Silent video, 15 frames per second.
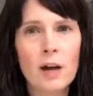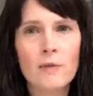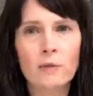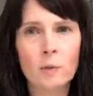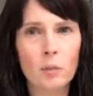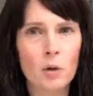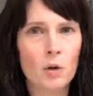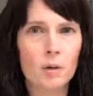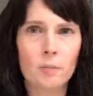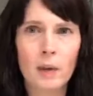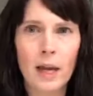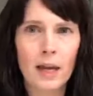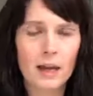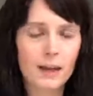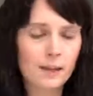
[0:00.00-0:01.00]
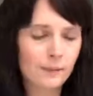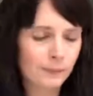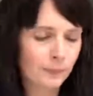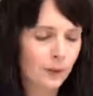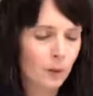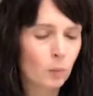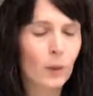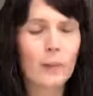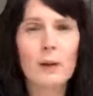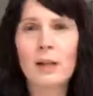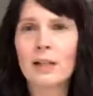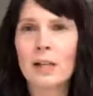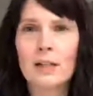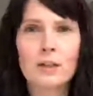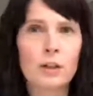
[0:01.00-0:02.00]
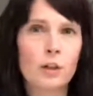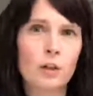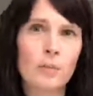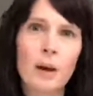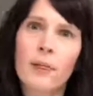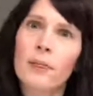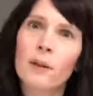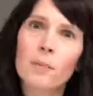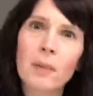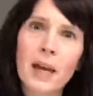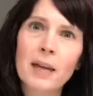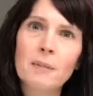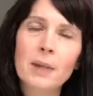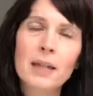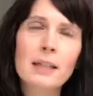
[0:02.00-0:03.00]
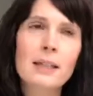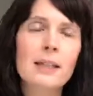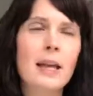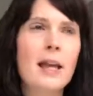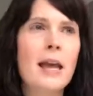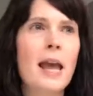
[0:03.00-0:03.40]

comfortable in paying, what that does to your monthly payments,